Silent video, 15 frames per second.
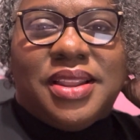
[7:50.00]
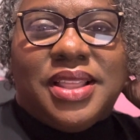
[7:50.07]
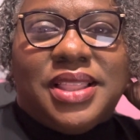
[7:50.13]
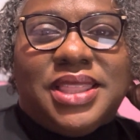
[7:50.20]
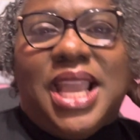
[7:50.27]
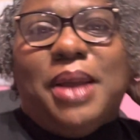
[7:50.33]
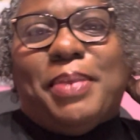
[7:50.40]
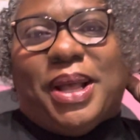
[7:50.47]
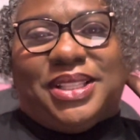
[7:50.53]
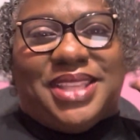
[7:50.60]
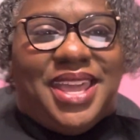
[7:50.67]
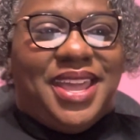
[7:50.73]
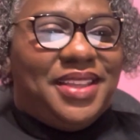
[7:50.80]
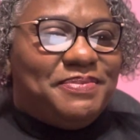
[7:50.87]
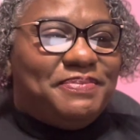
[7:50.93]
Think about
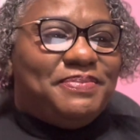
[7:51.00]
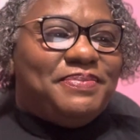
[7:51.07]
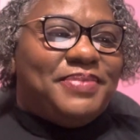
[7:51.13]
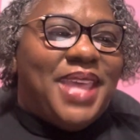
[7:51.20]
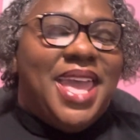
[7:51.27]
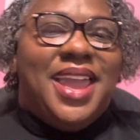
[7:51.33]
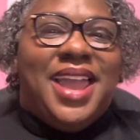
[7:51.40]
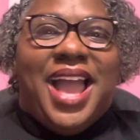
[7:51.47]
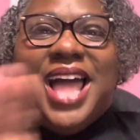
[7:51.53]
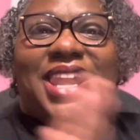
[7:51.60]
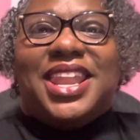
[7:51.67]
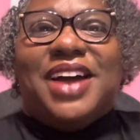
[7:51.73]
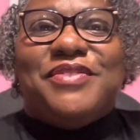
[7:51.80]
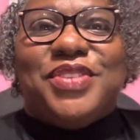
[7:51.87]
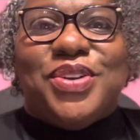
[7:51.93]
that. I
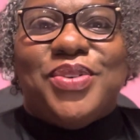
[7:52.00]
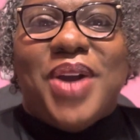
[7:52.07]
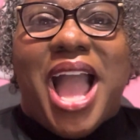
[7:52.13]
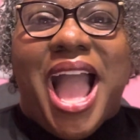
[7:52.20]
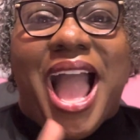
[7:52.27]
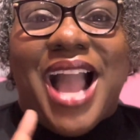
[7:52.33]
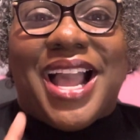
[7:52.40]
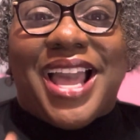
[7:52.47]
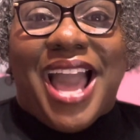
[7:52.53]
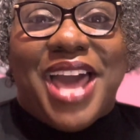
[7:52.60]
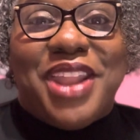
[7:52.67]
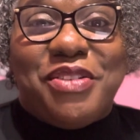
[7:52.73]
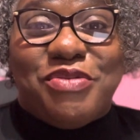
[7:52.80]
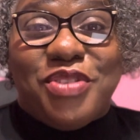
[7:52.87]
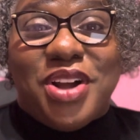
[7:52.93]
love you. I
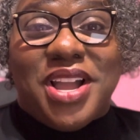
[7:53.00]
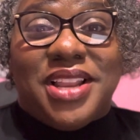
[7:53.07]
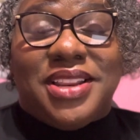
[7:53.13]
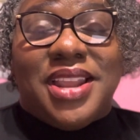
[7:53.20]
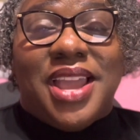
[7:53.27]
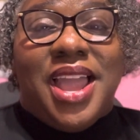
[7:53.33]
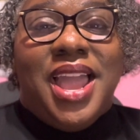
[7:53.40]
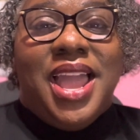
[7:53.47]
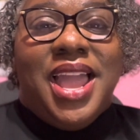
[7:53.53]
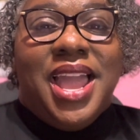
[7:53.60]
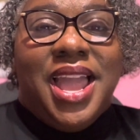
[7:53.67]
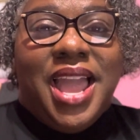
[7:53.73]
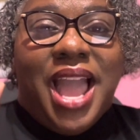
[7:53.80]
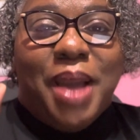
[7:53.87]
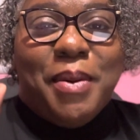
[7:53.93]
gotta run.
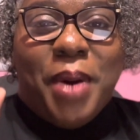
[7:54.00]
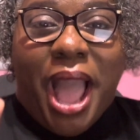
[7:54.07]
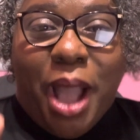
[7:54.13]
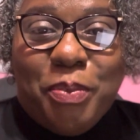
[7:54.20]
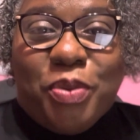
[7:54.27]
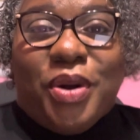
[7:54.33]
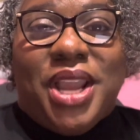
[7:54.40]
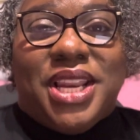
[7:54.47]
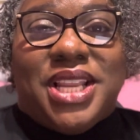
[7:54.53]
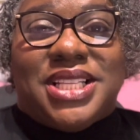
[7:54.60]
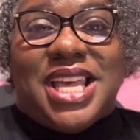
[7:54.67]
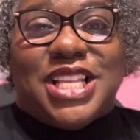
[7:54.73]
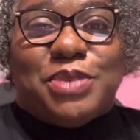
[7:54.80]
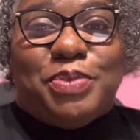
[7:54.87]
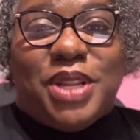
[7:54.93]
I pray this
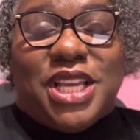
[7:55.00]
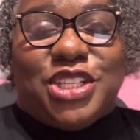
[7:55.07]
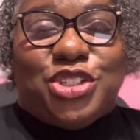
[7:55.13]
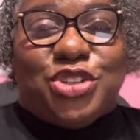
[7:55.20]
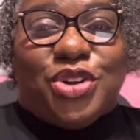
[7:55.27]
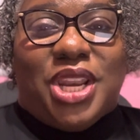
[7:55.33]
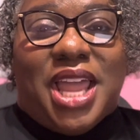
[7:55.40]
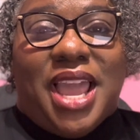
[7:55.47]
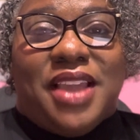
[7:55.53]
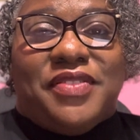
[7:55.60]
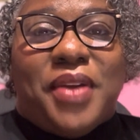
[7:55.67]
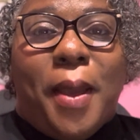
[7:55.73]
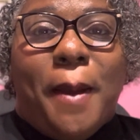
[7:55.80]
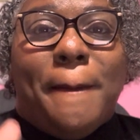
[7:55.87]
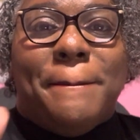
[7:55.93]
has blessed your life.
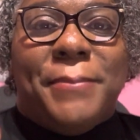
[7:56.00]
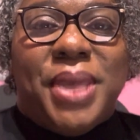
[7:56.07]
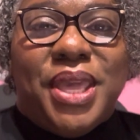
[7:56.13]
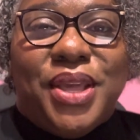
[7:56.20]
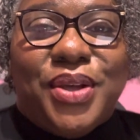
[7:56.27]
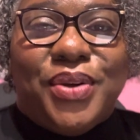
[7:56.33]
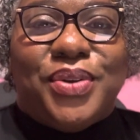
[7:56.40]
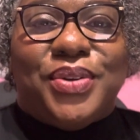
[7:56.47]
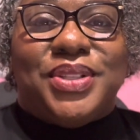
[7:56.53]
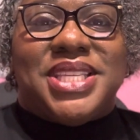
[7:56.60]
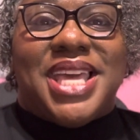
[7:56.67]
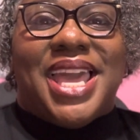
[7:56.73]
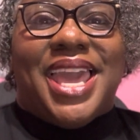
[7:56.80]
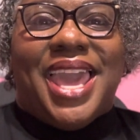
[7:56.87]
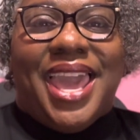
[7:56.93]
Build
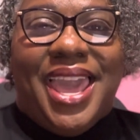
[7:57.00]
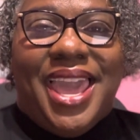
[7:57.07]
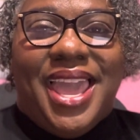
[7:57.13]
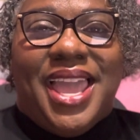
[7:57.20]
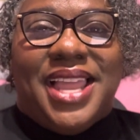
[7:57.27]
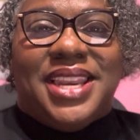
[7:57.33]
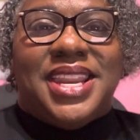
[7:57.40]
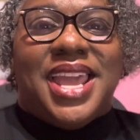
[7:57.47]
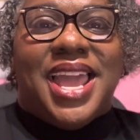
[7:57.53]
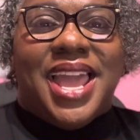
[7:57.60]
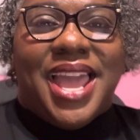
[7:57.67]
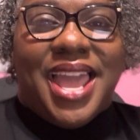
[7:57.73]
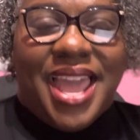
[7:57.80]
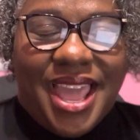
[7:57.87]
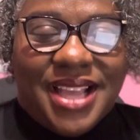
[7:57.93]
and
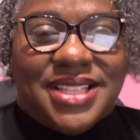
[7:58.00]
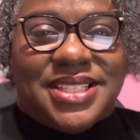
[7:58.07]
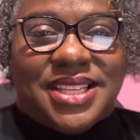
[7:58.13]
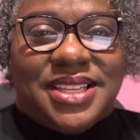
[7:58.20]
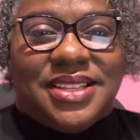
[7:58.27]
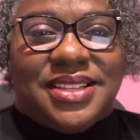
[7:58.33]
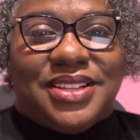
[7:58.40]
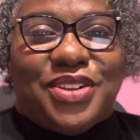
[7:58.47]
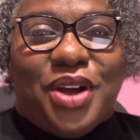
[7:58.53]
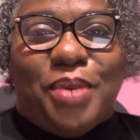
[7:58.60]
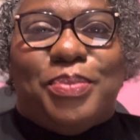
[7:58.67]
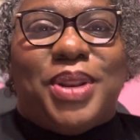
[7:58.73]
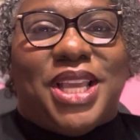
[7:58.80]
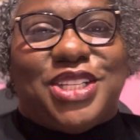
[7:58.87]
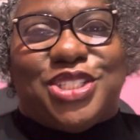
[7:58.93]
exit. God
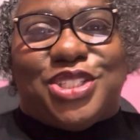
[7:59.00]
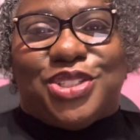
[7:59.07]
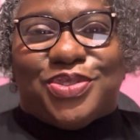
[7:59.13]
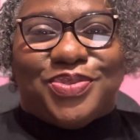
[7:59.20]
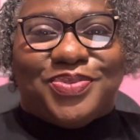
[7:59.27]
bless you.